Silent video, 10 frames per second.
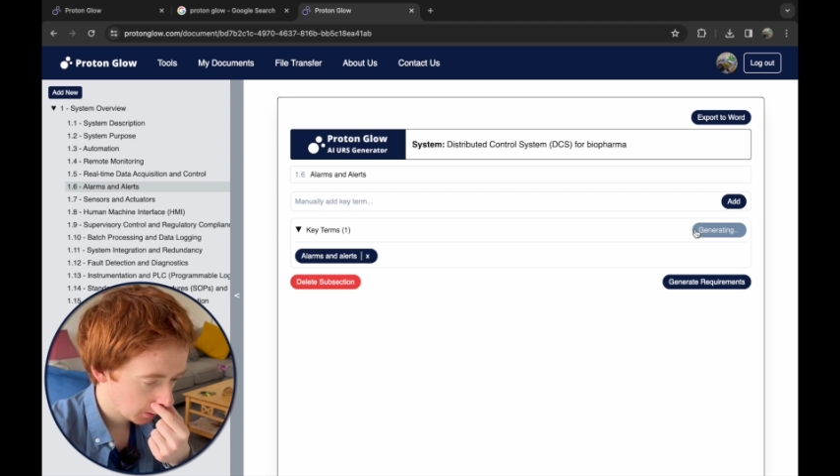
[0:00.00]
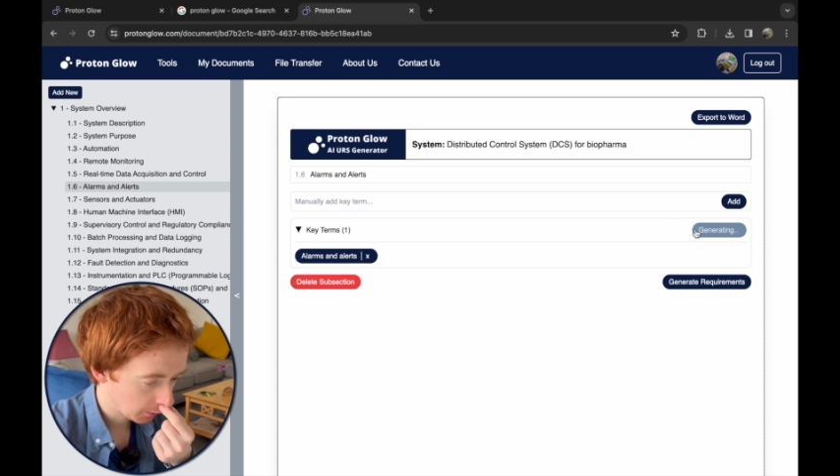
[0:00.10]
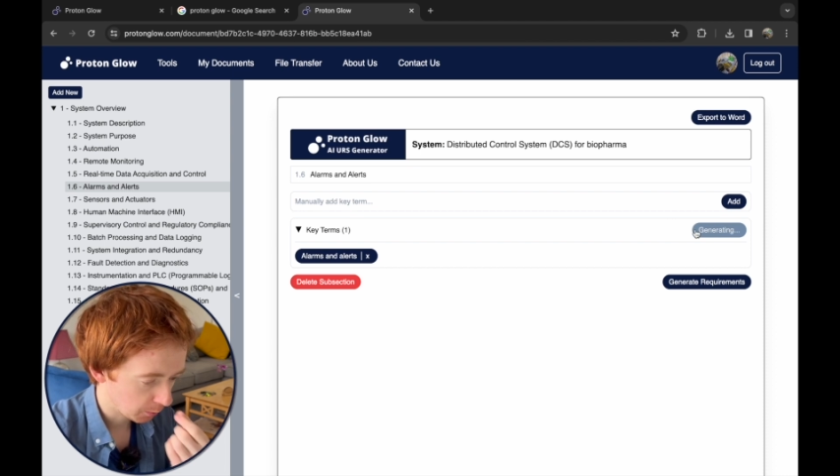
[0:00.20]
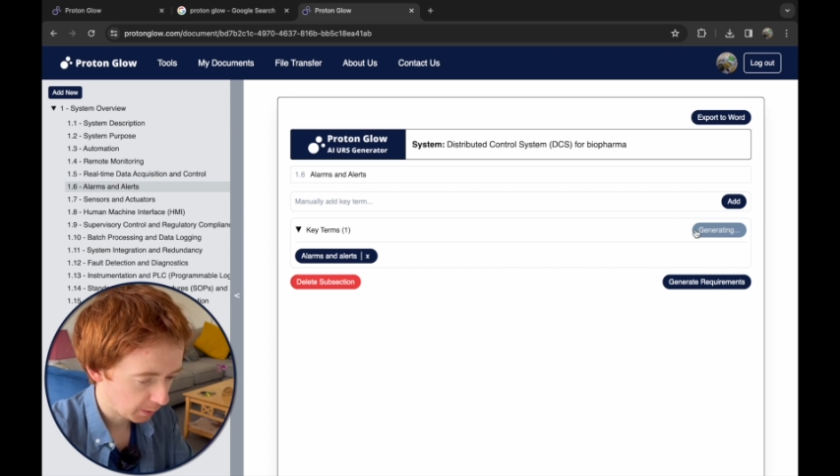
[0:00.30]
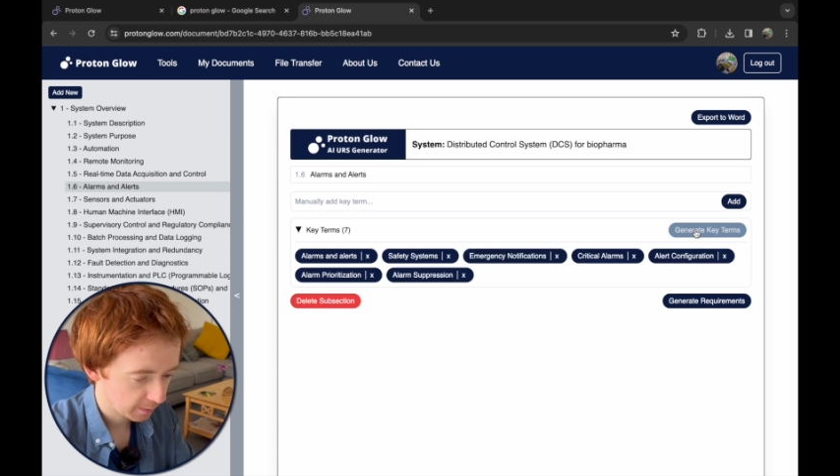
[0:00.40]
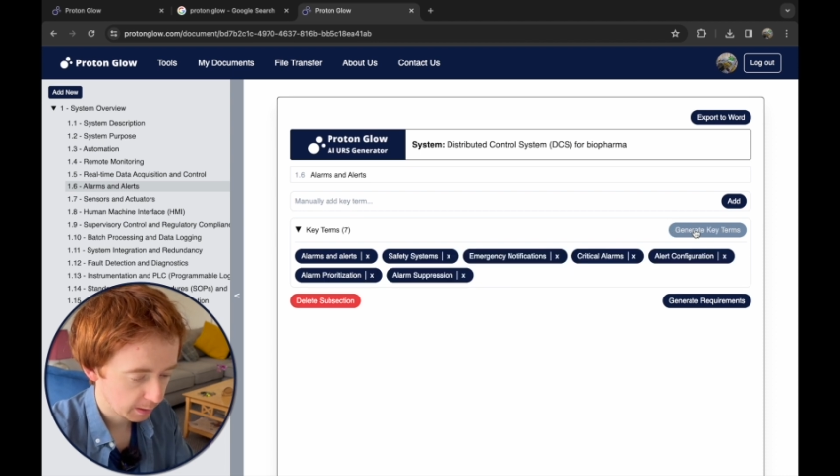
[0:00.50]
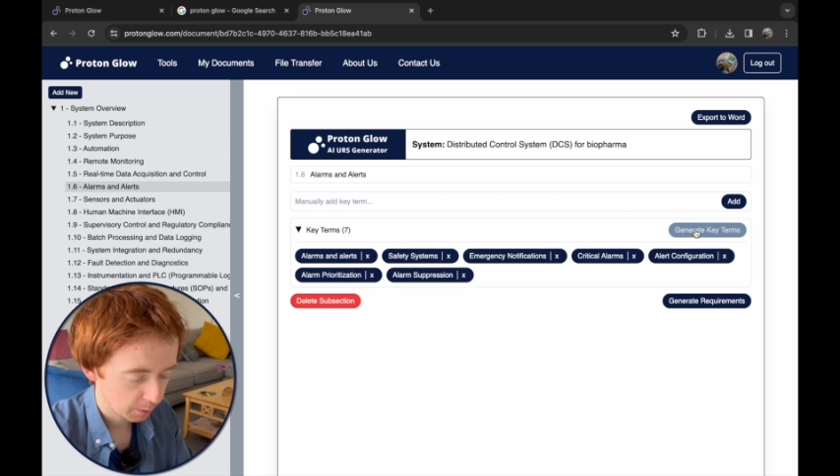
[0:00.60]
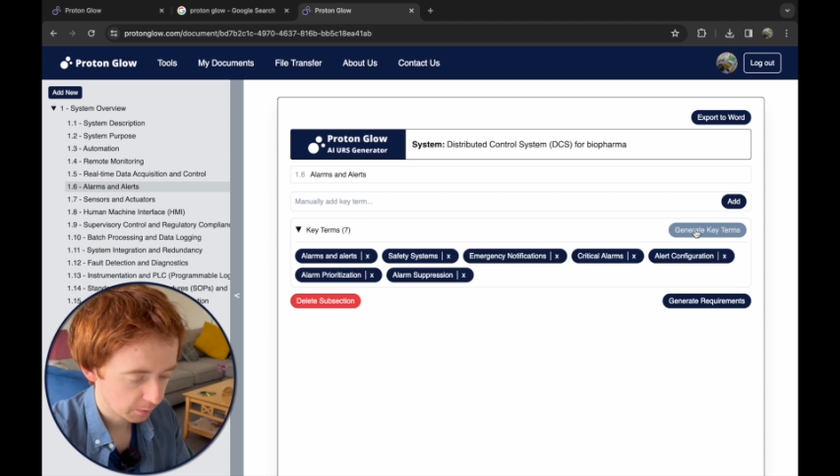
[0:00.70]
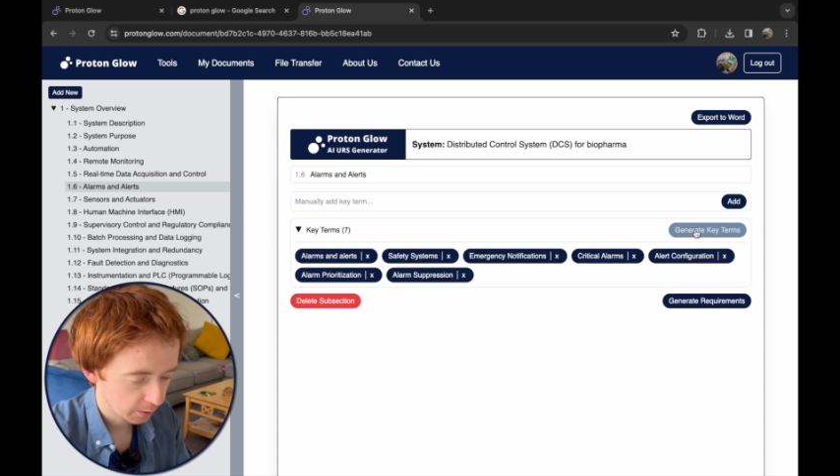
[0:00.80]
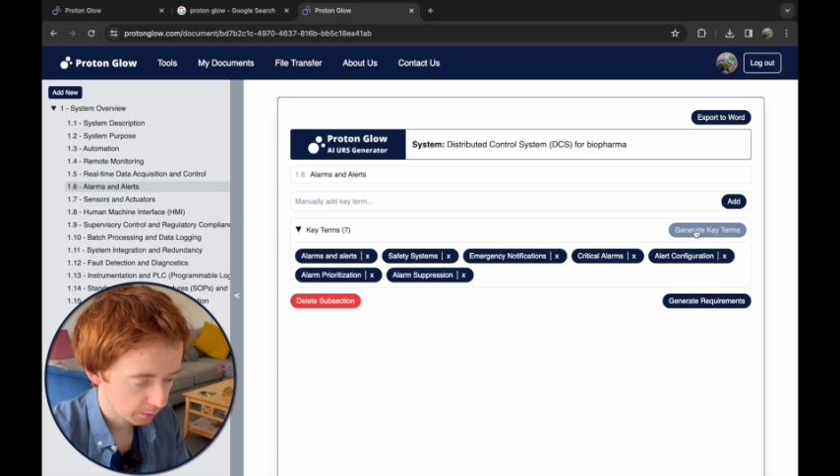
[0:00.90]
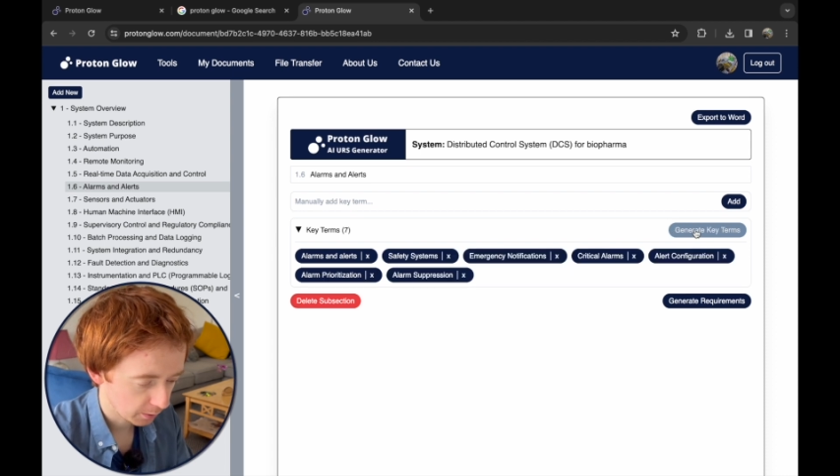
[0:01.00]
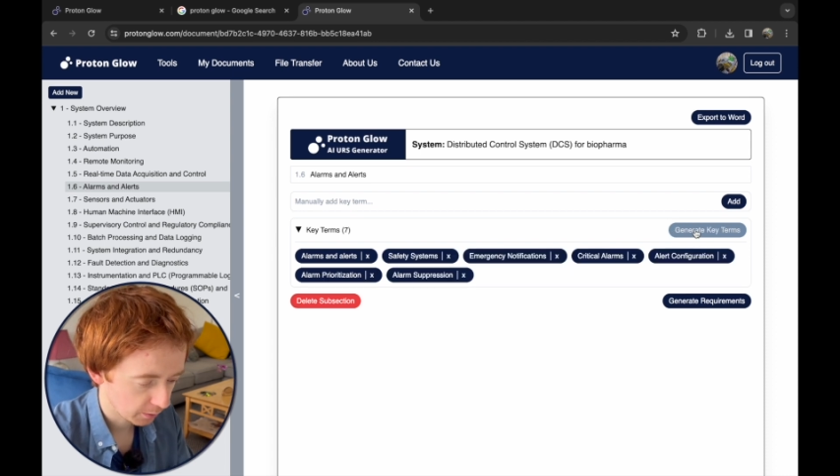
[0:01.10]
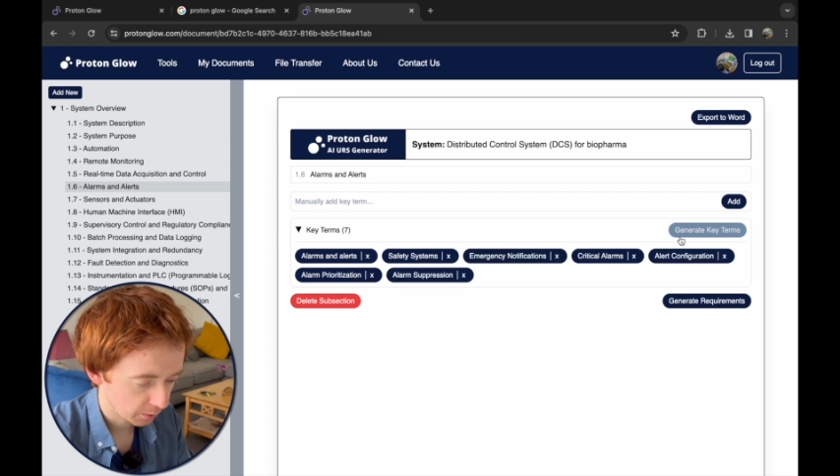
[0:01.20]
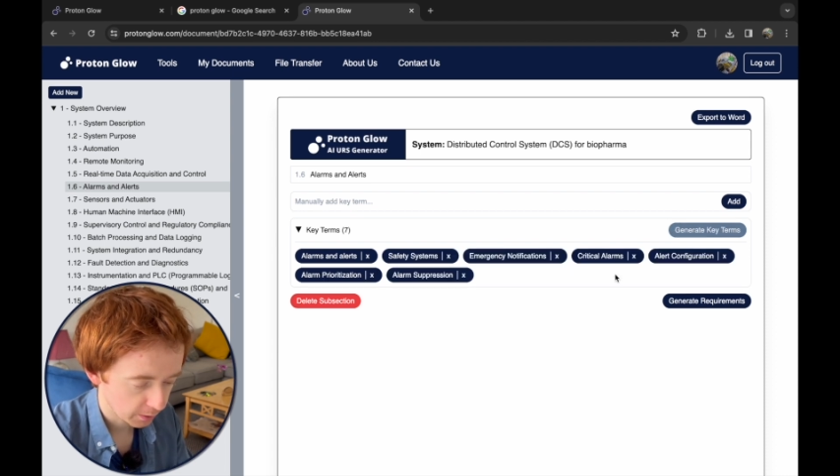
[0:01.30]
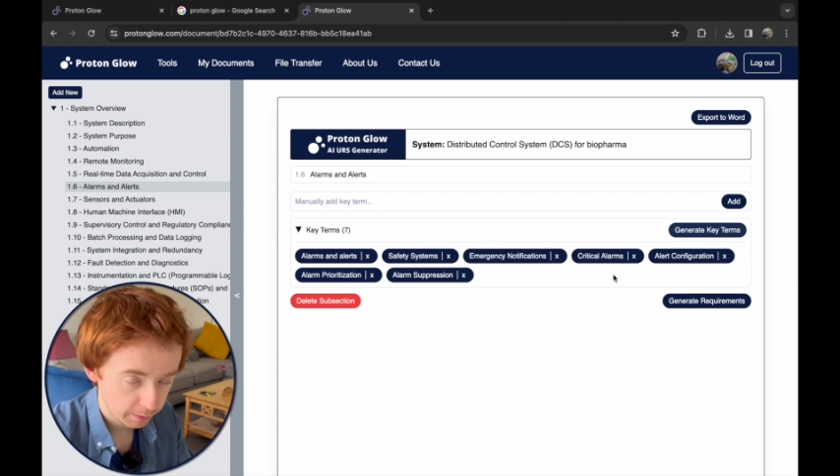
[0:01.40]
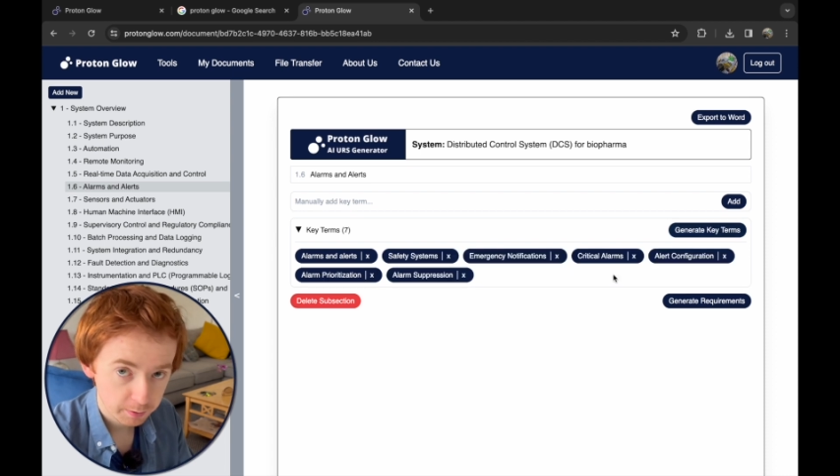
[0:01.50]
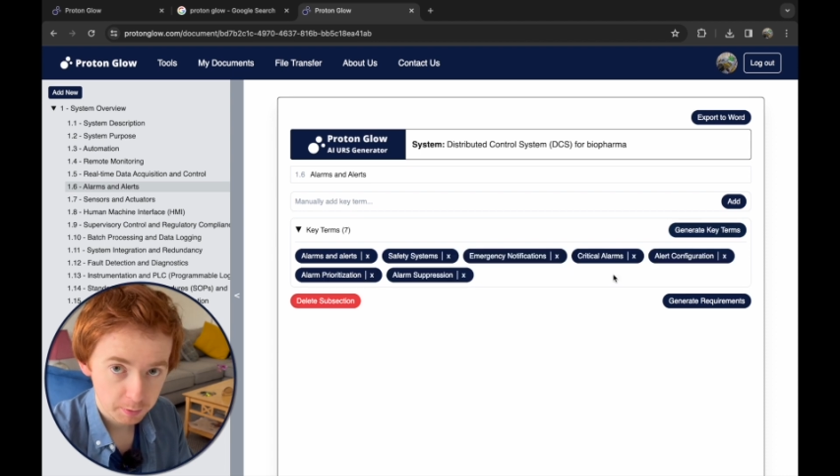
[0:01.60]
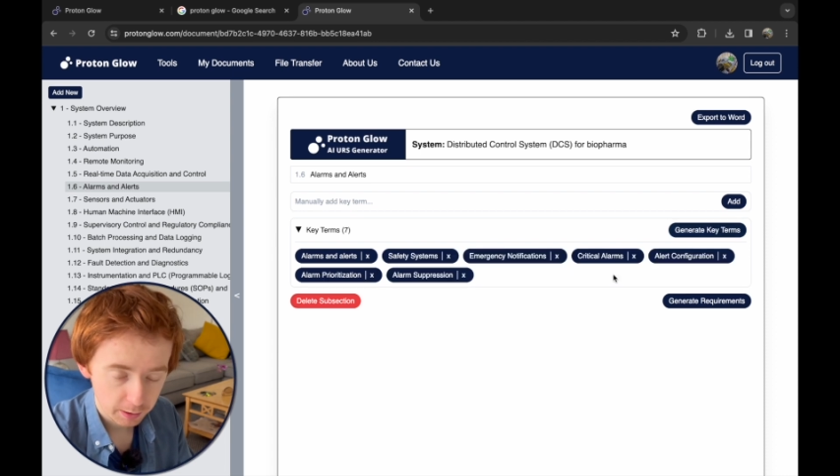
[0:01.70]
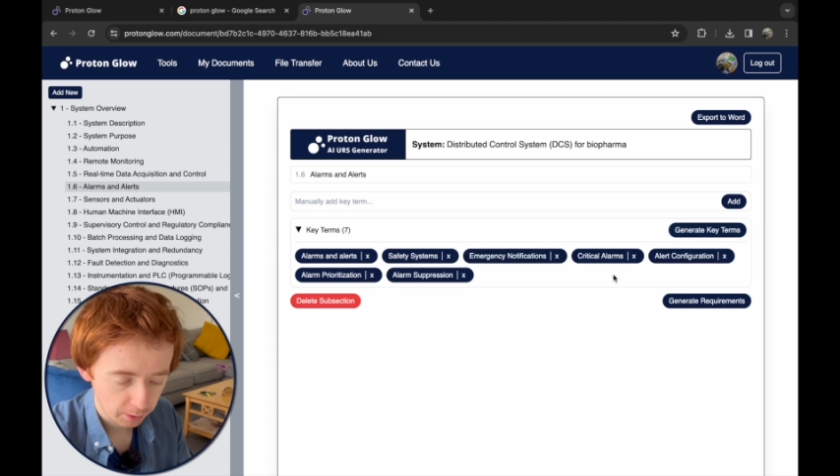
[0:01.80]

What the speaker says: So basically what it's going to do is going to generate some key